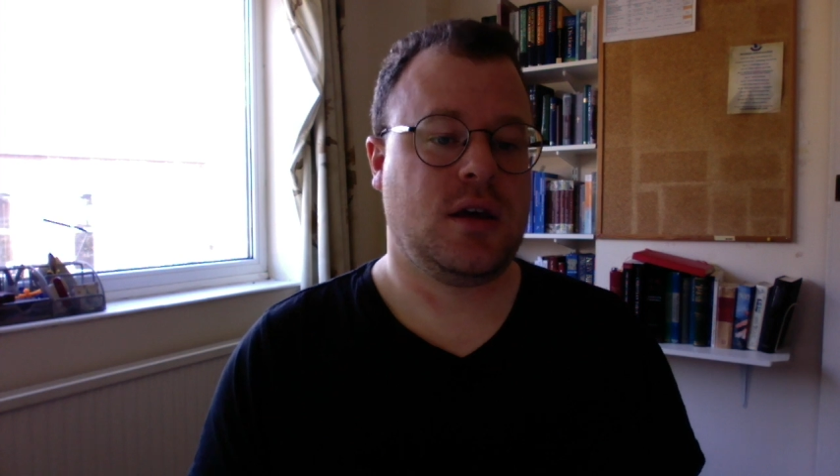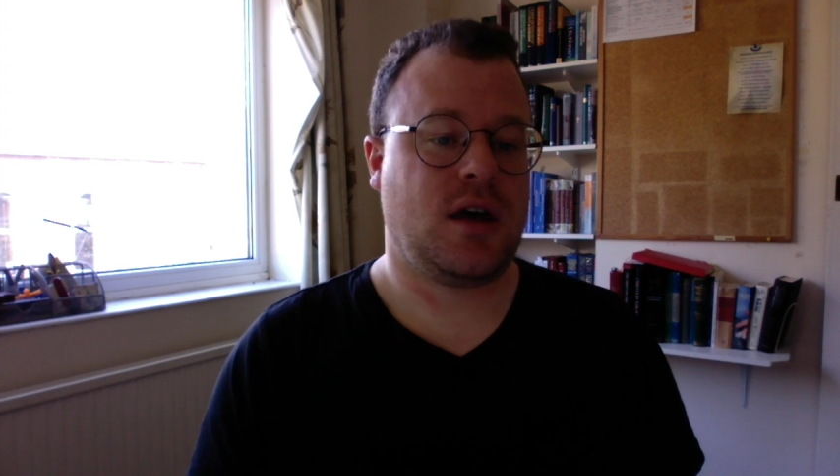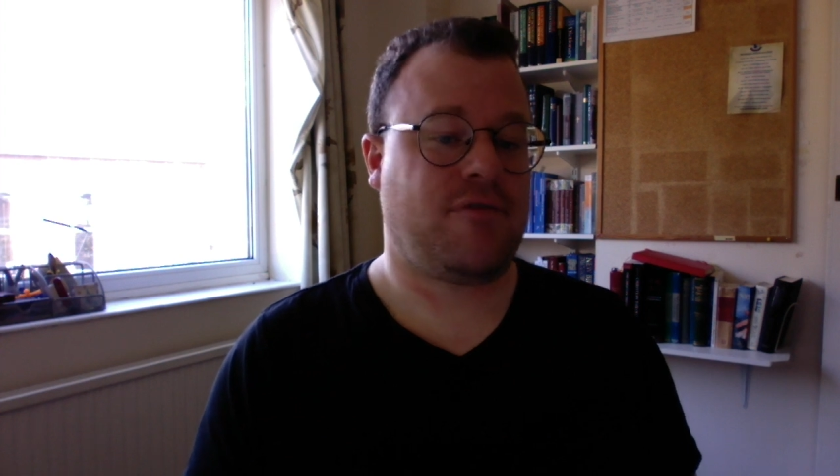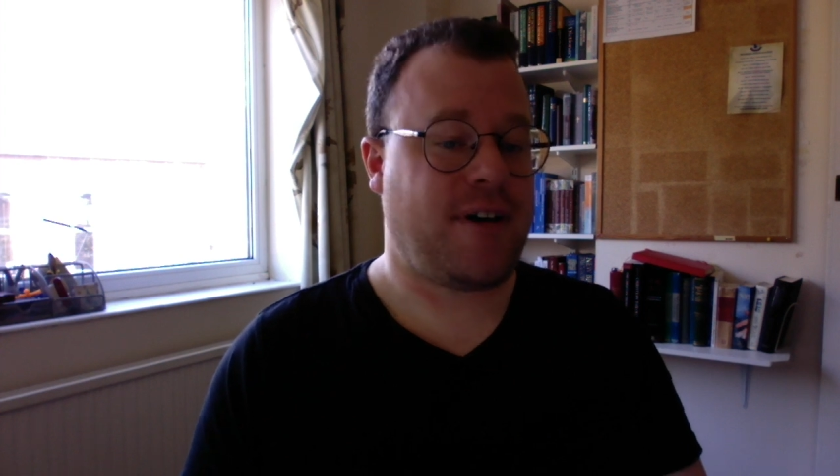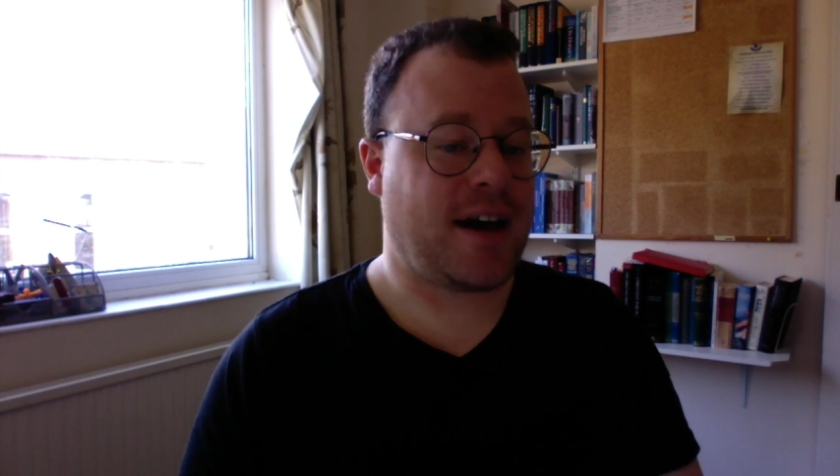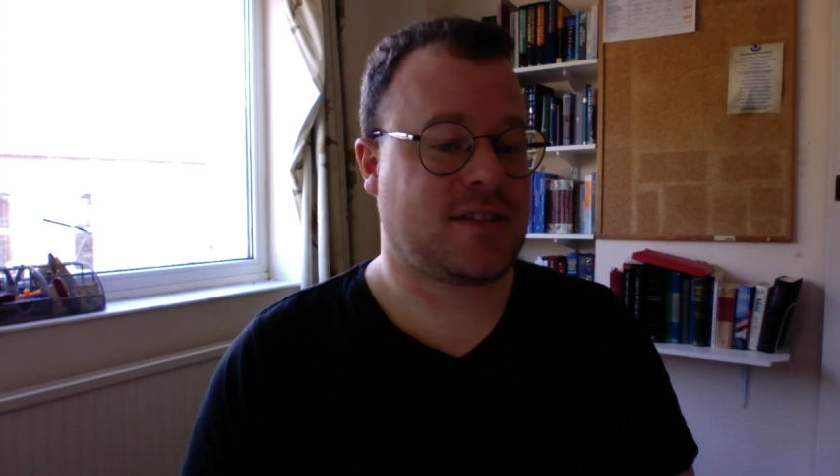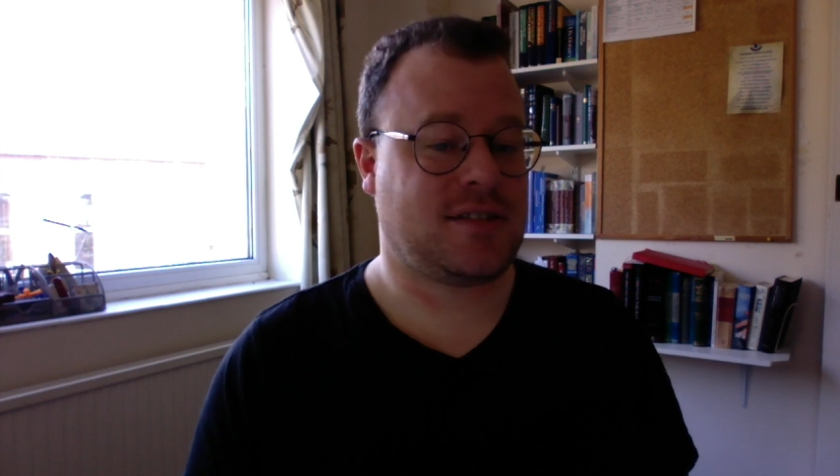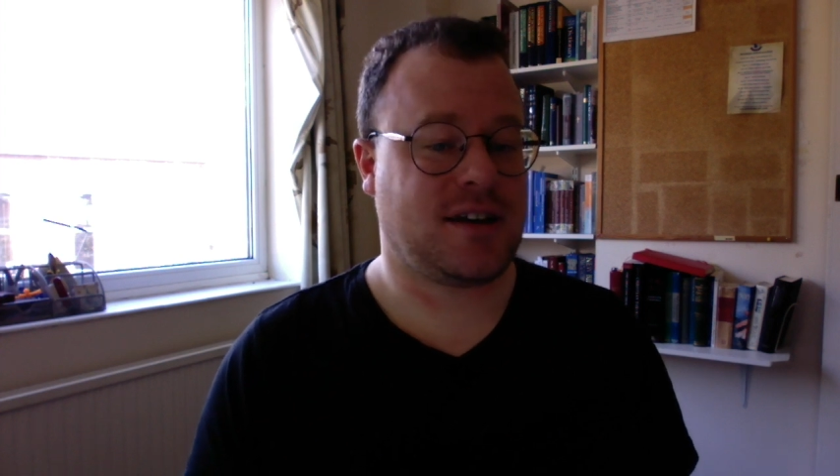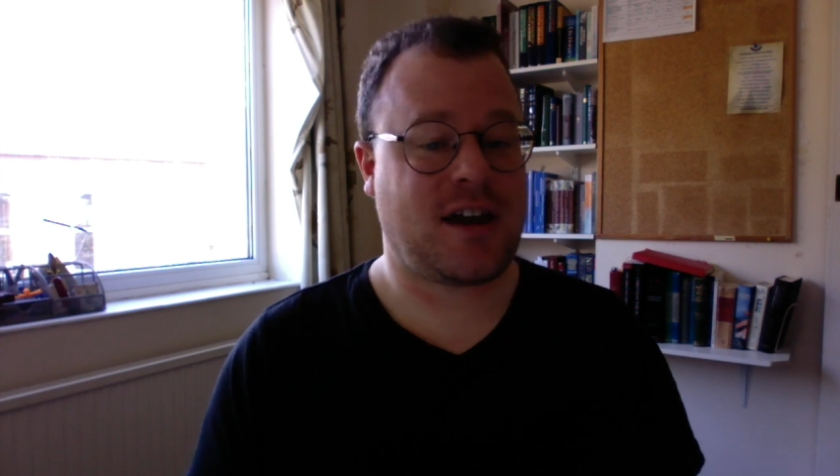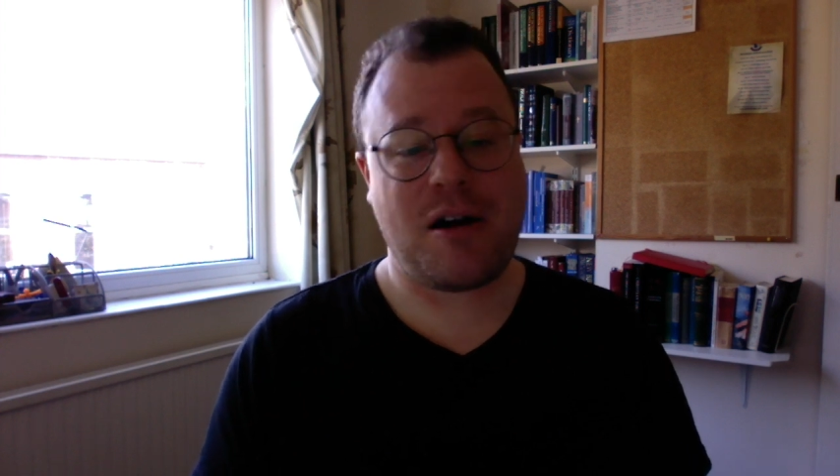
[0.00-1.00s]
A fact
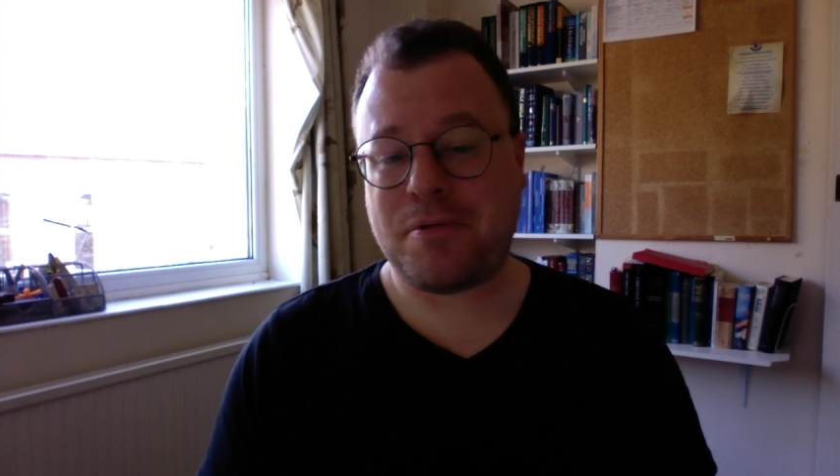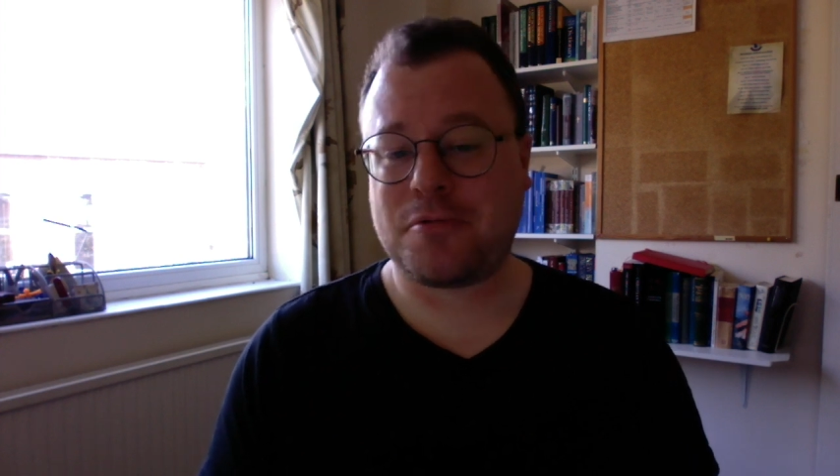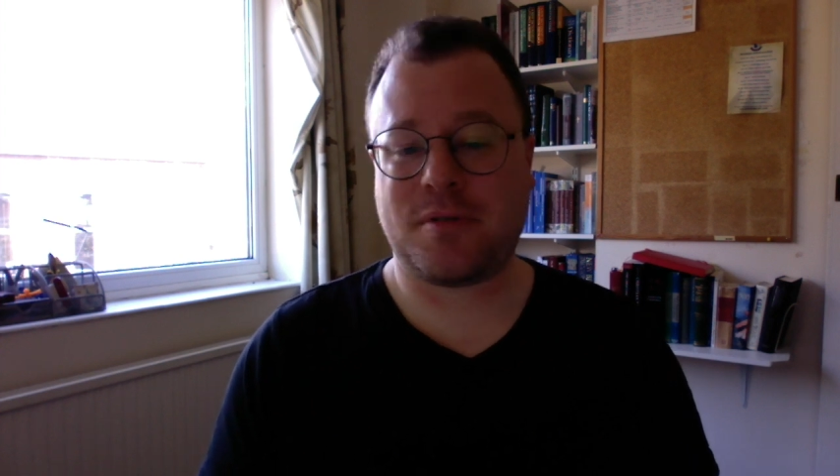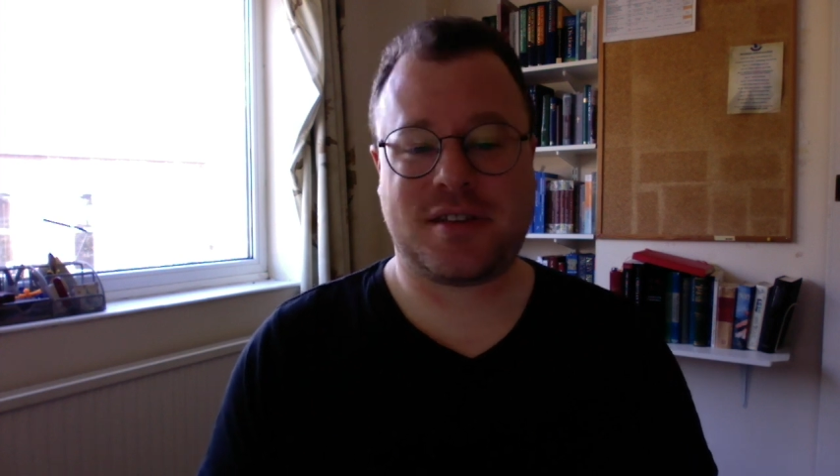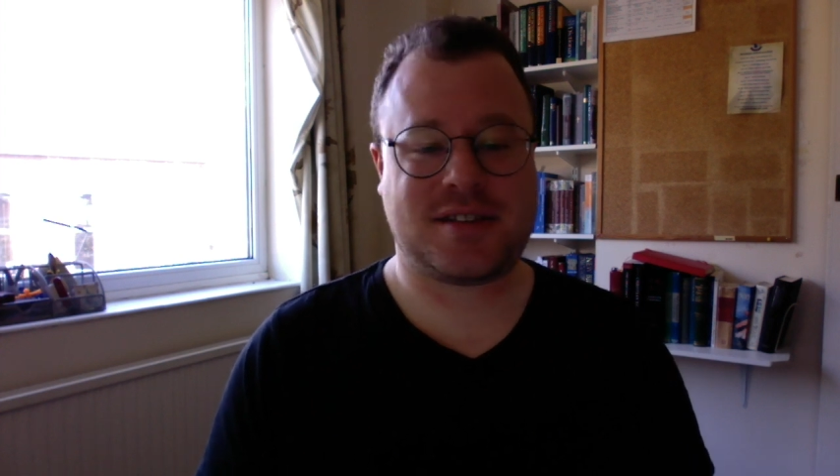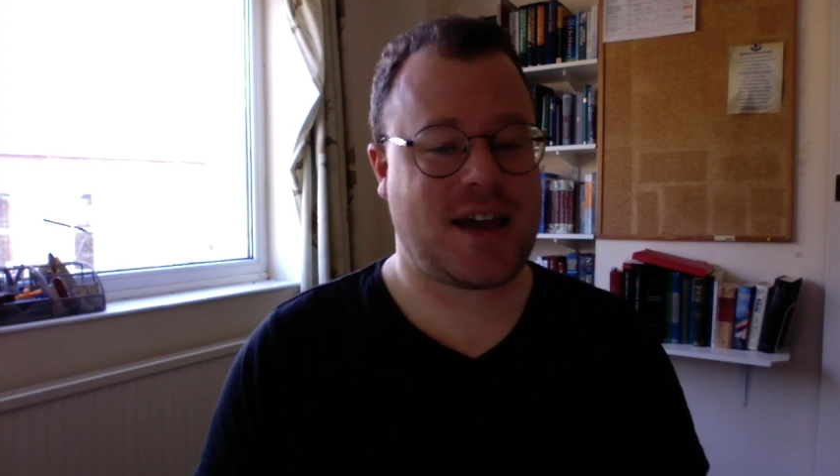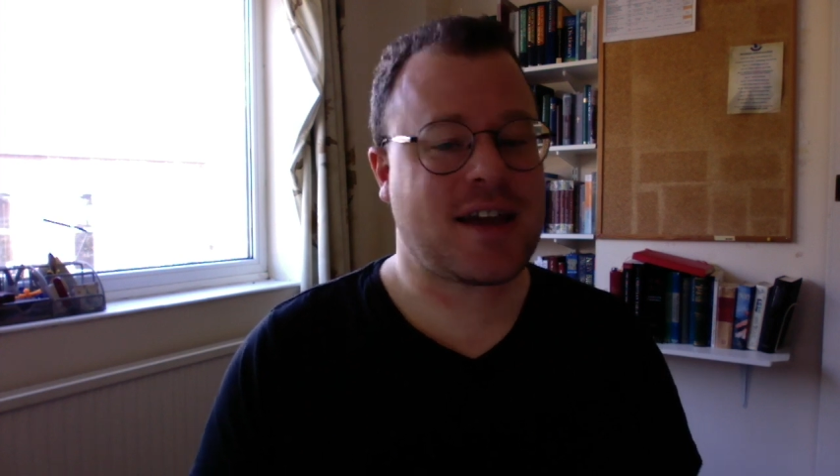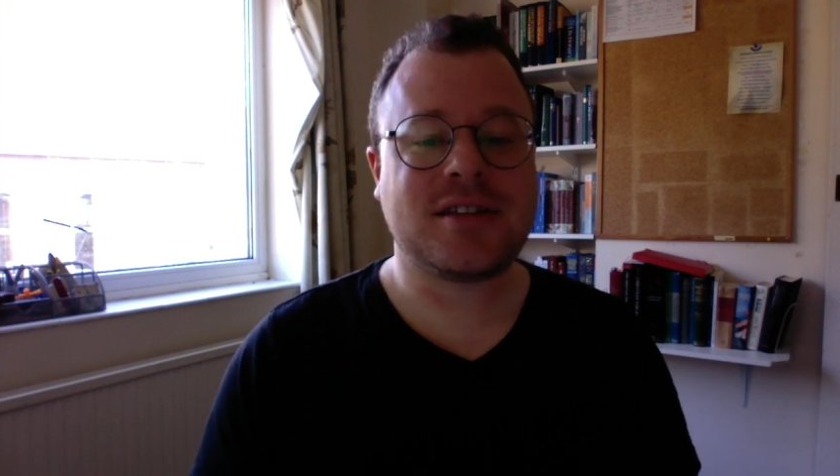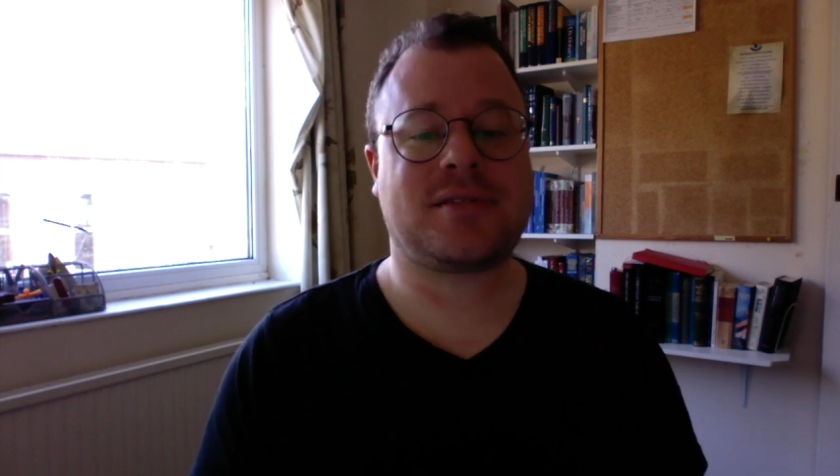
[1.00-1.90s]
that, coupled with the second